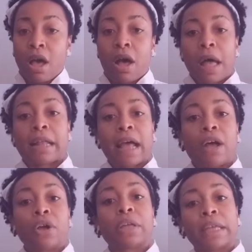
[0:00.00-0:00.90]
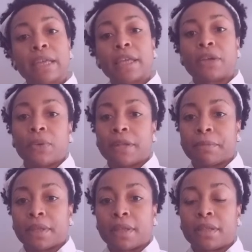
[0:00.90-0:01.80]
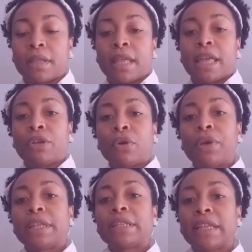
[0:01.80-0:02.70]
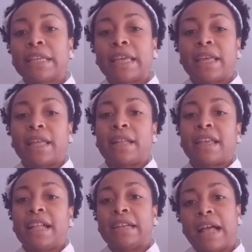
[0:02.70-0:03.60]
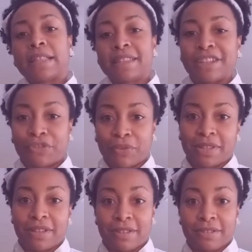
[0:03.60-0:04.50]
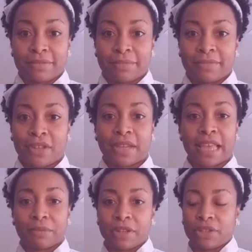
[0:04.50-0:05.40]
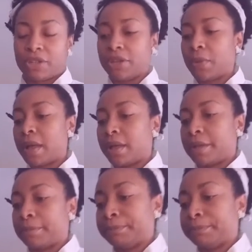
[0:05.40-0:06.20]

on our cooking equipment in order to get a non-stick result. Okay, I'm going to show you why.